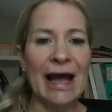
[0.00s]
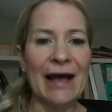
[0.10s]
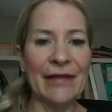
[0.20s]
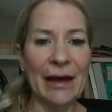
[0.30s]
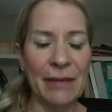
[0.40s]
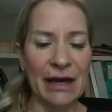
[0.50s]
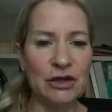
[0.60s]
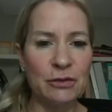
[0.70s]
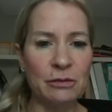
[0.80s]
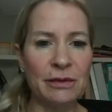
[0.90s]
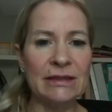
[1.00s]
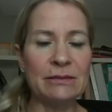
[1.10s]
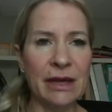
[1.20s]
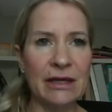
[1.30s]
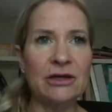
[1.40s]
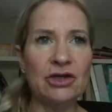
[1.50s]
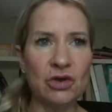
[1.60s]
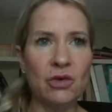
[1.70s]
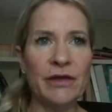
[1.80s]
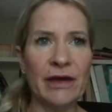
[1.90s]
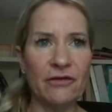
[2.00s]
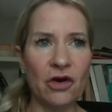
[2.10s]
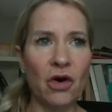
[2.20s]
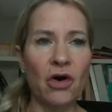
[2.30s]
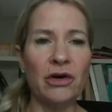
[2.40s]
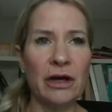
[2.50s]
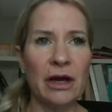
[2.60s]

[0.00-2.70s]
And that management piece, making sure they've got